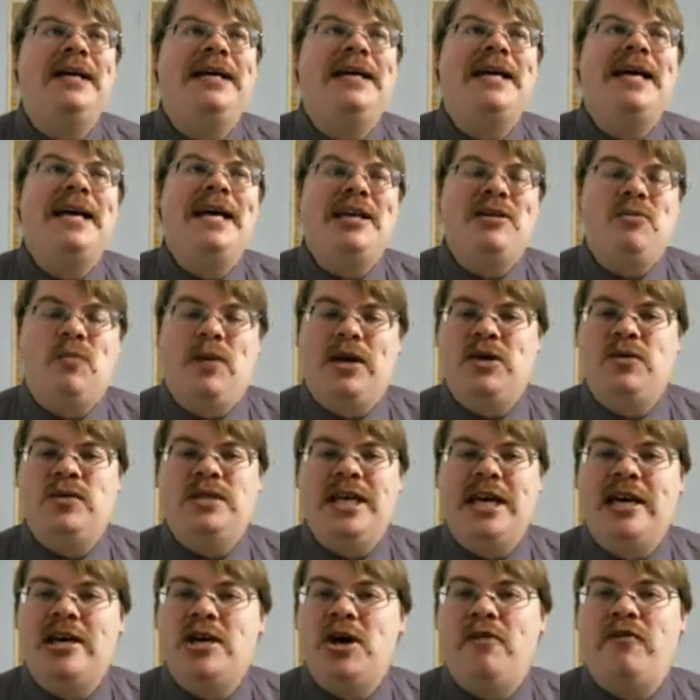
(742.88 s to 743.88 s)
when you
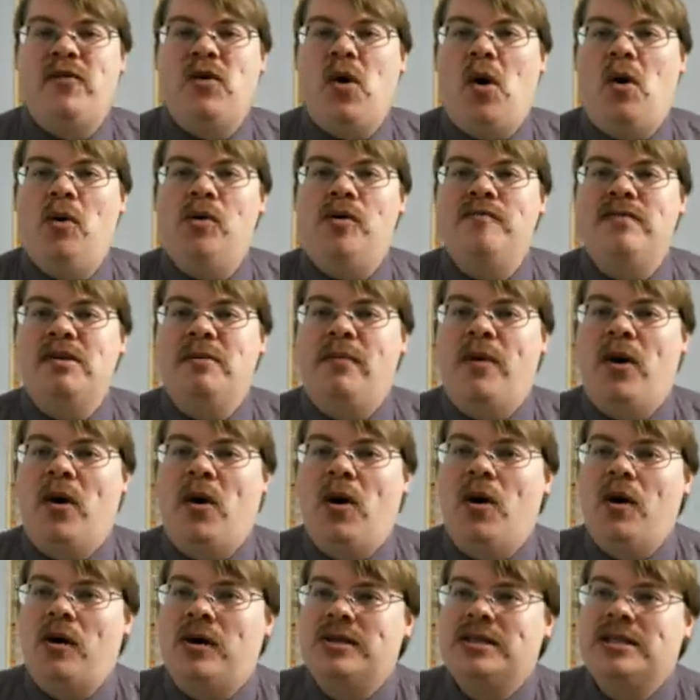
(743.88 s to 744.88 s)
take over all of the
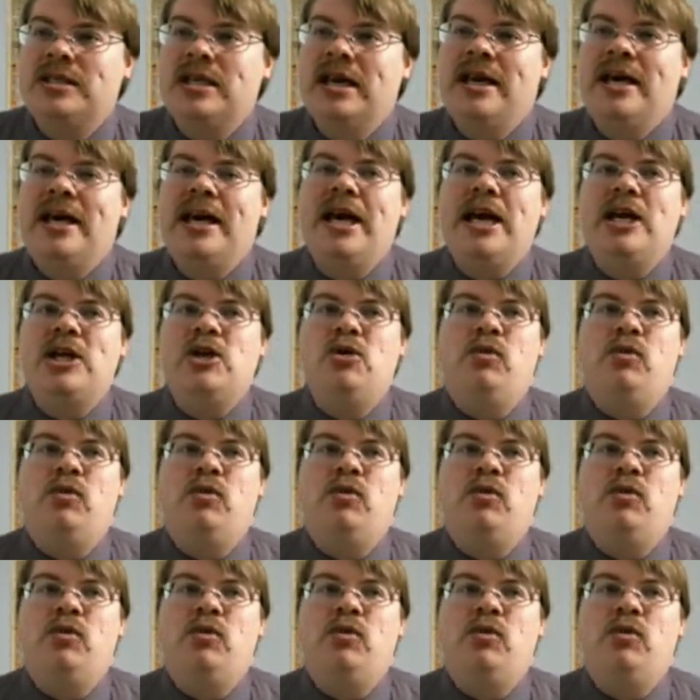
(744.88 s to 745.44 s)
parks, you will